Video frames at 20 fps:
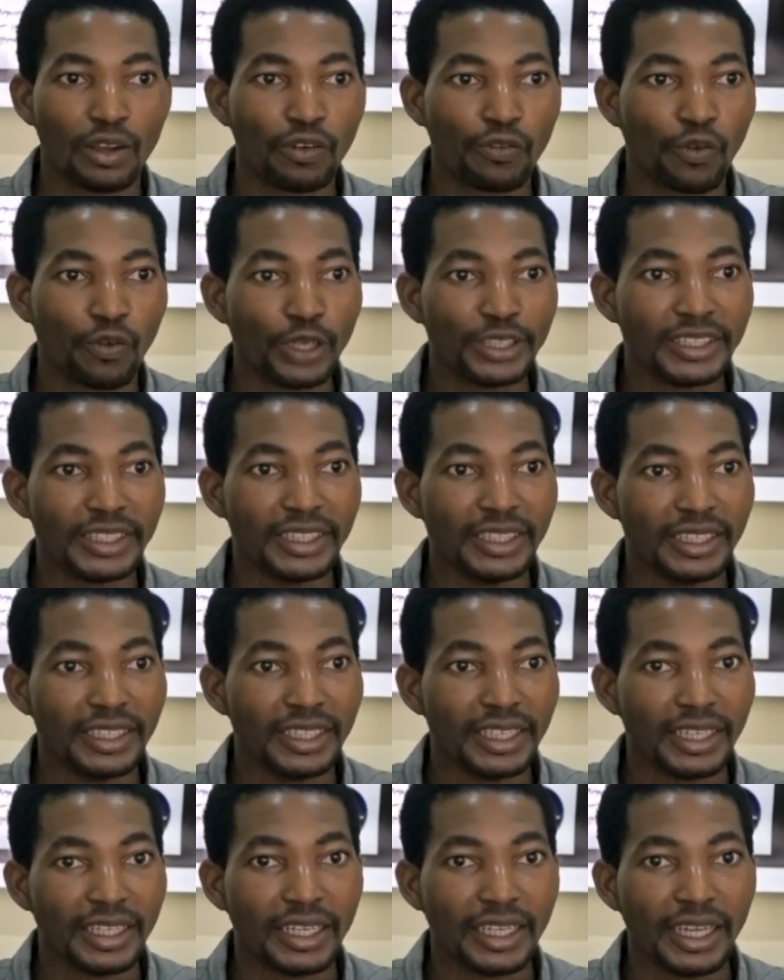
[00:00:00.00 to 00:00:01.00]
for the
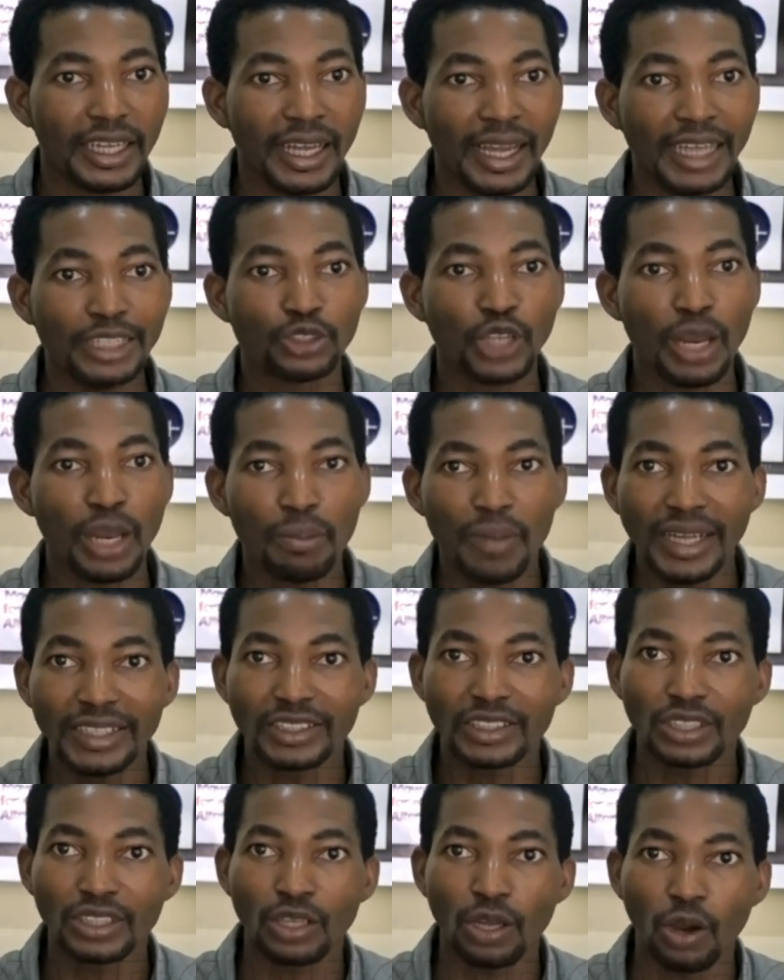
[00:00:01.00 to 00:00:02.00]

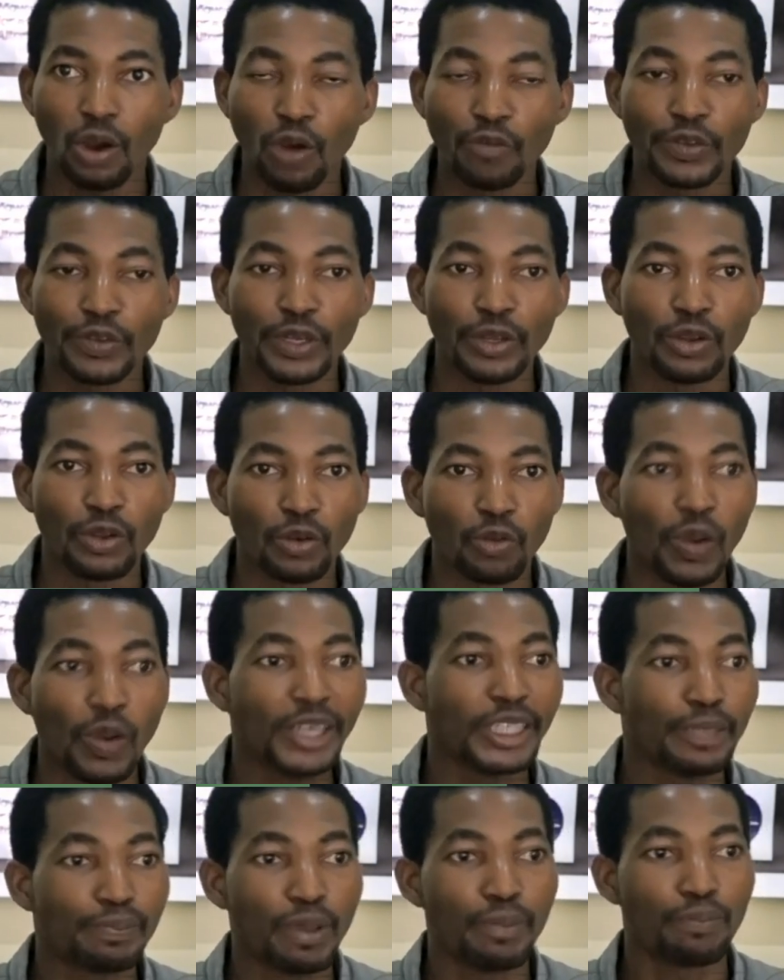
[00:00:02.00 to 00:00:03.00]
enjoyment of the
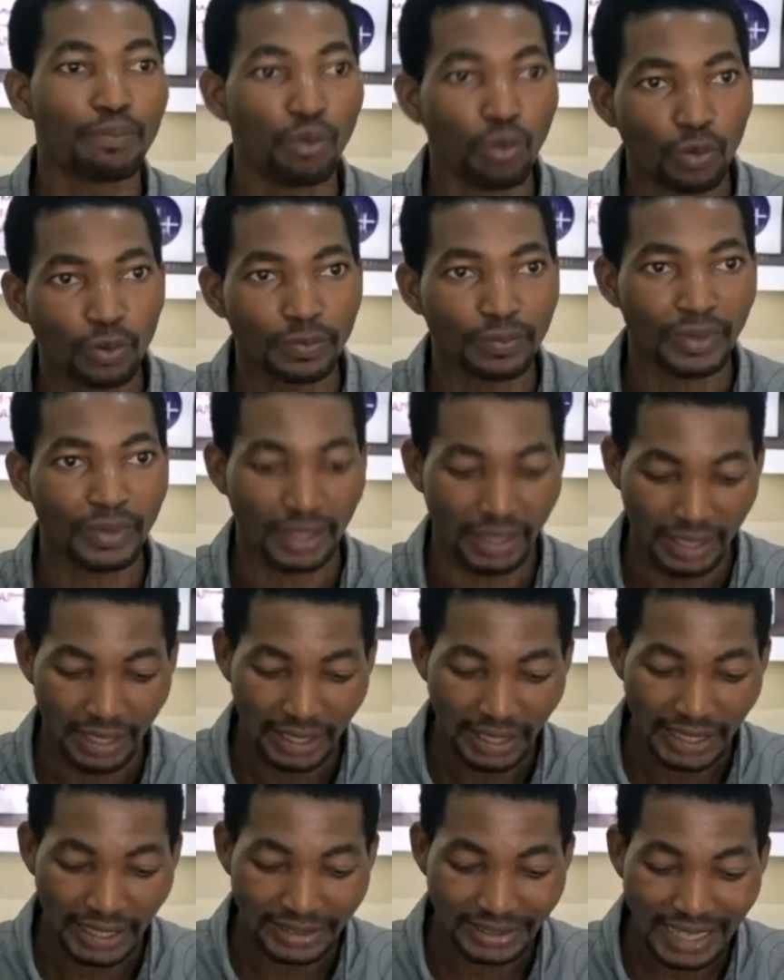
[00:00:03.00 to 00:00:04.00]
wealthy people.
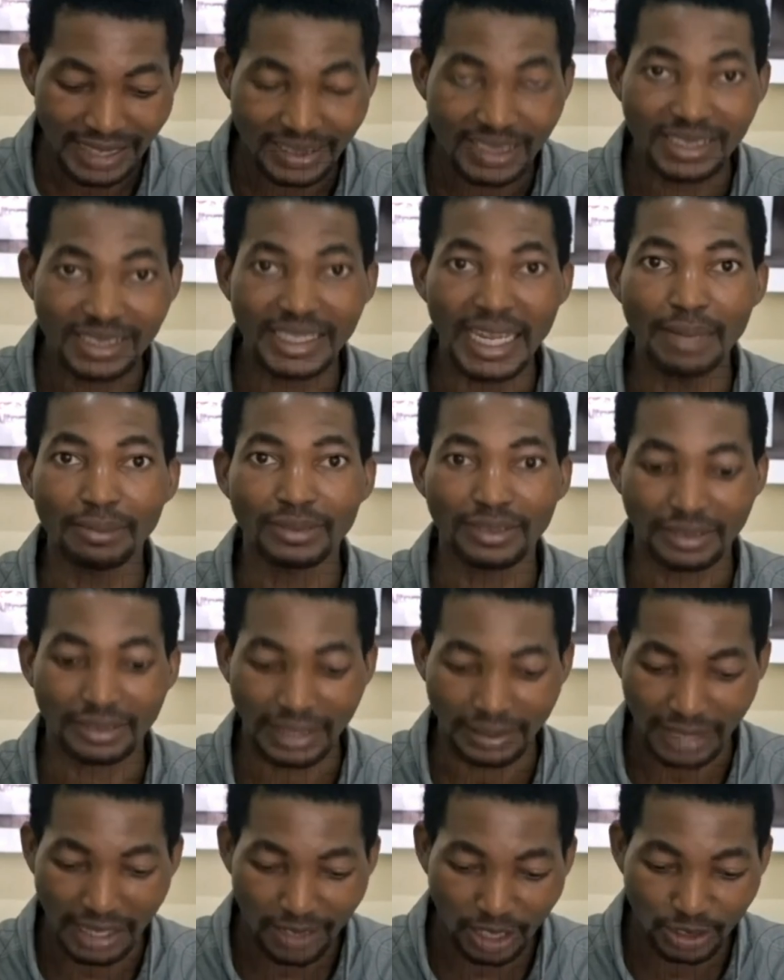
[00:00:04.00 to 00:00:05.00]
A taxation
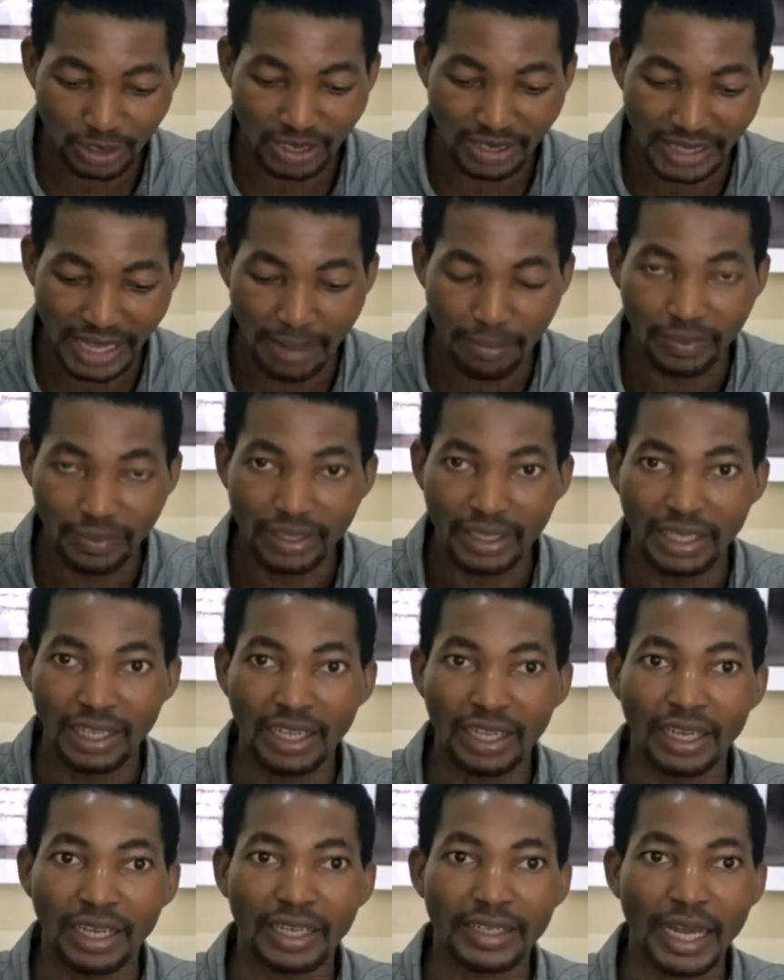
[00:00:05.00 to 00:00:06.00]
system
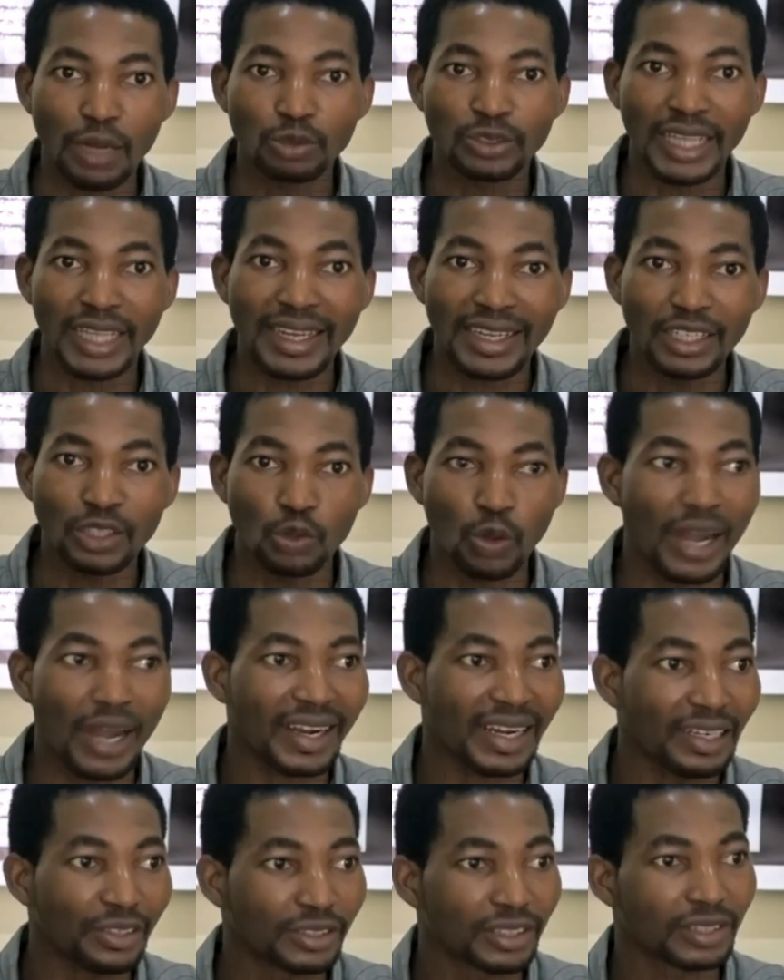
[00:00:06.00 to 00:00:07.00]
that will take into
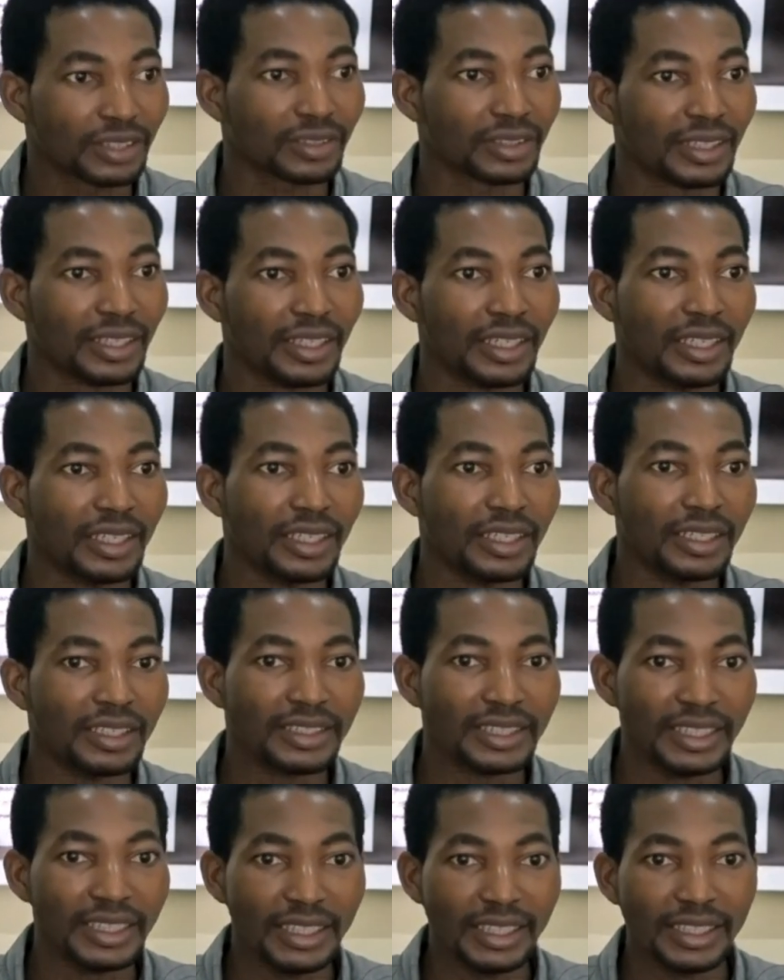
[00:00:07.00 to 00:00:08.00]
account
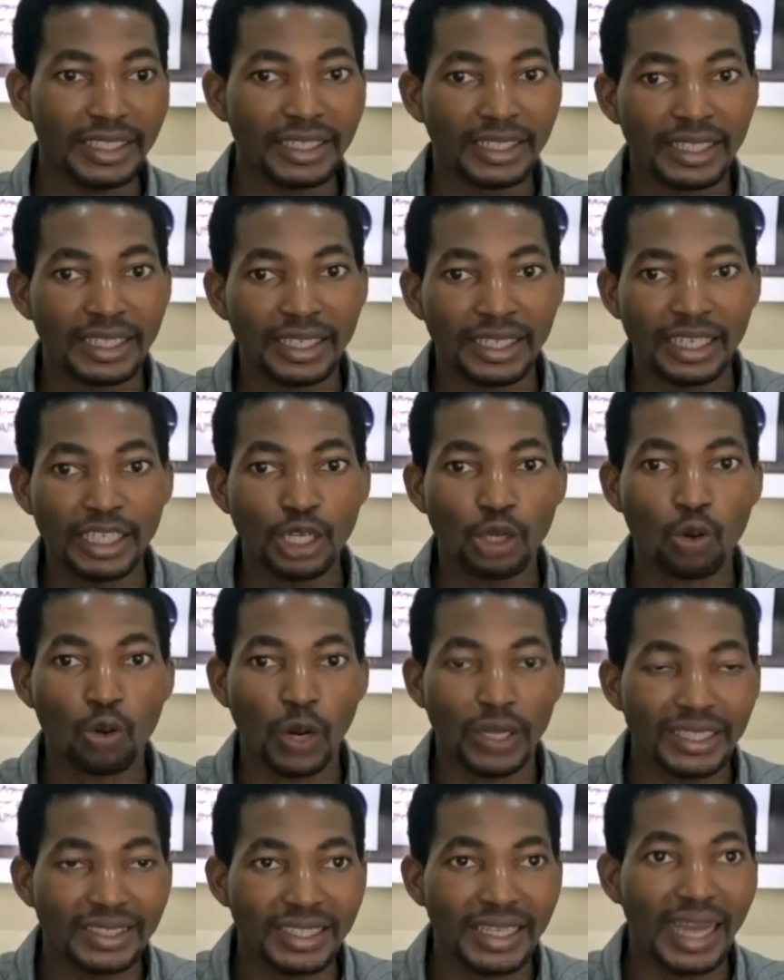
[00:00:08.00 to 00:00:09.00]
the
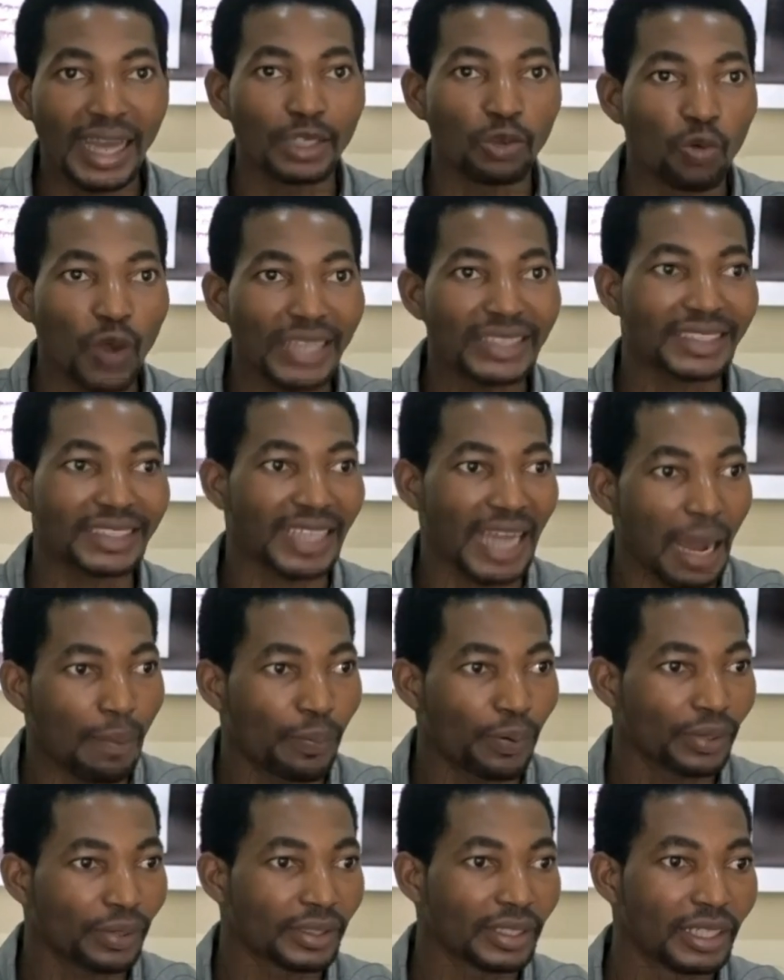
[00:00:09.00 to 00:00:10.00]
inequality and wealth gap
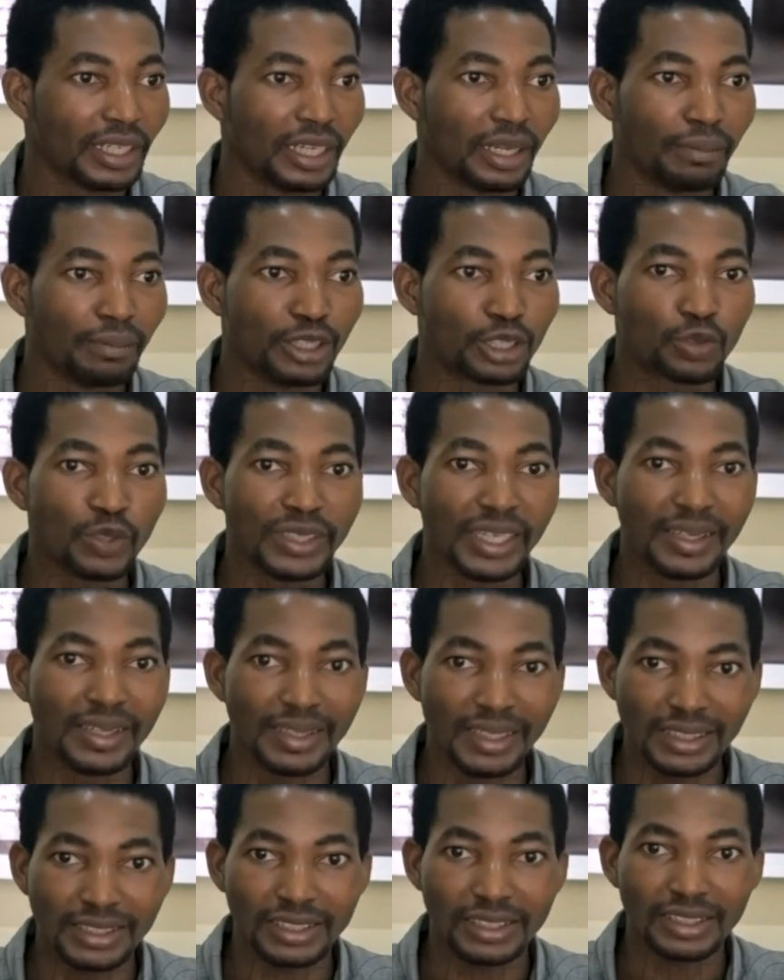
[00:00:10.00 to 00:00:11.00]
between the
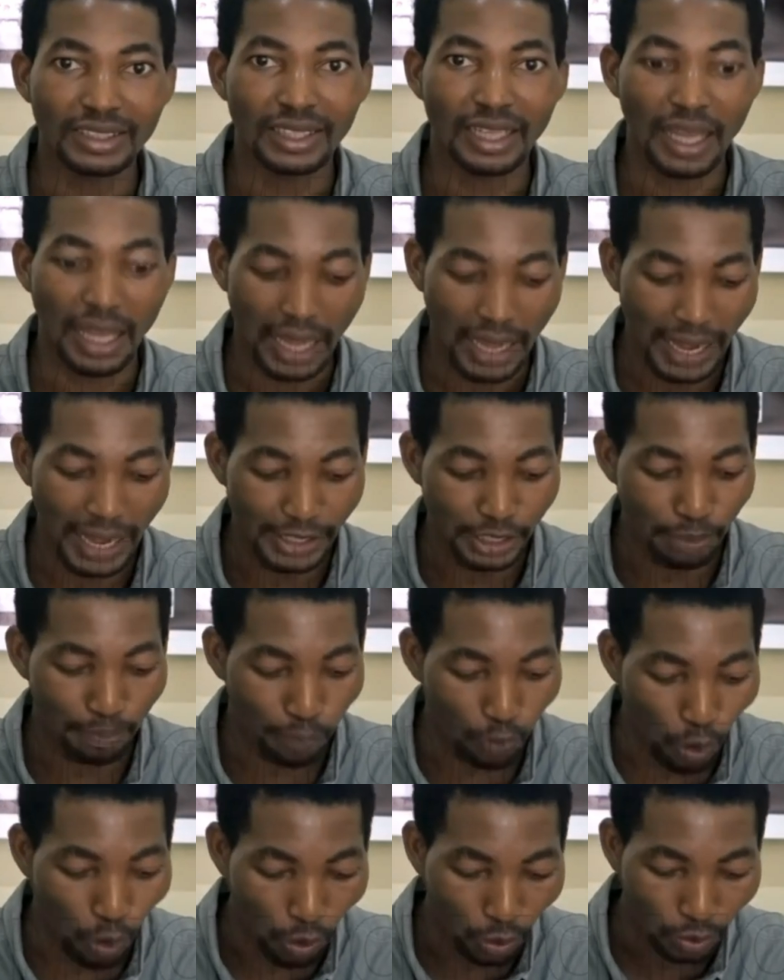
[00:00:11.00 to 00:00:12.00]
rich and the
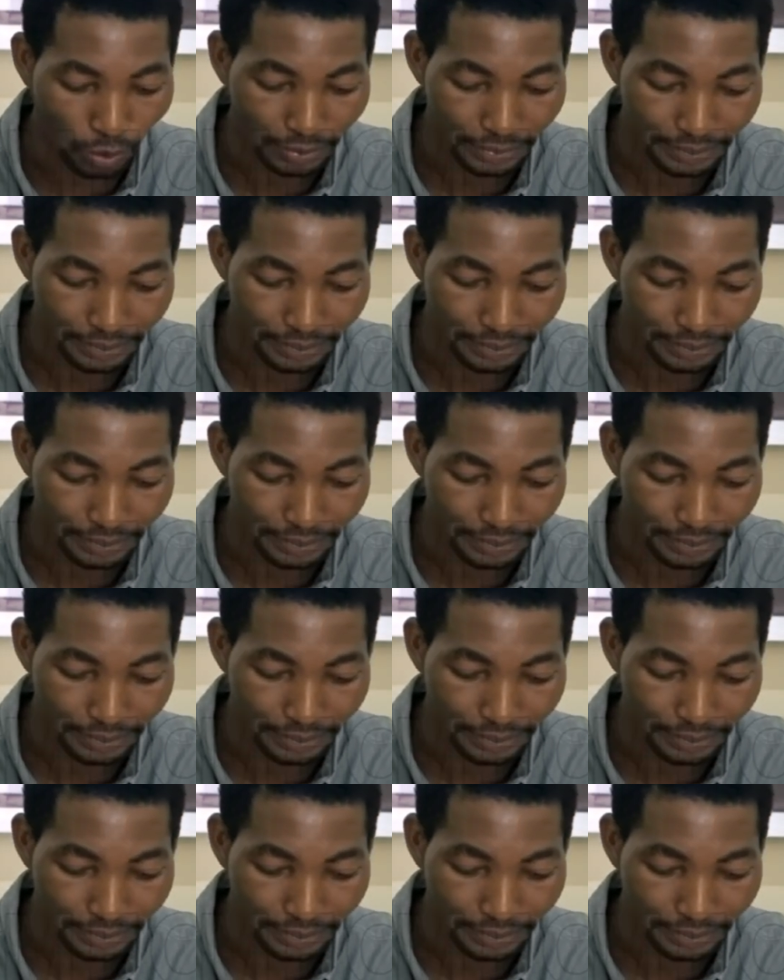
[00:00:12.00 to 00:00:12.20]
poor.